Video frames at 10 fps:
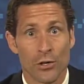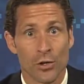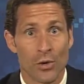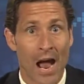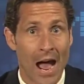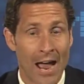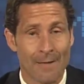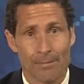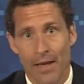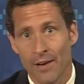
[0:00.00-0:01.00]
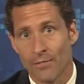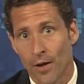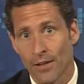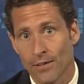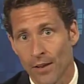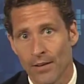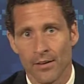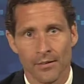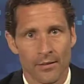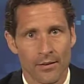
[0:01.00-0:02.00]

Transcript: due to high implied volatility.